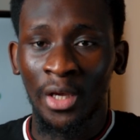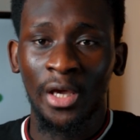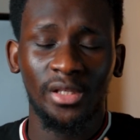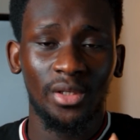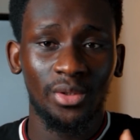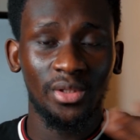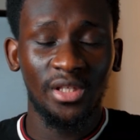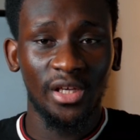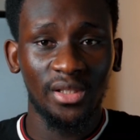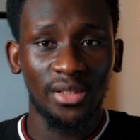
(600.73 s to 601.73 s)
It also
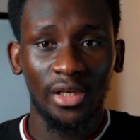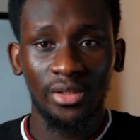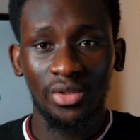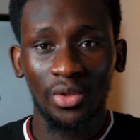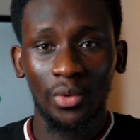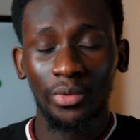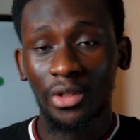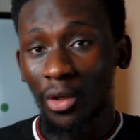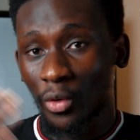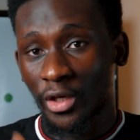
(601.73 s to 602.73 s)
takes into the
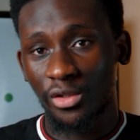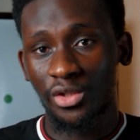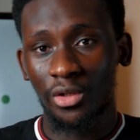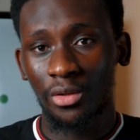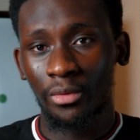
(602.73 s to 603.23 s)
location.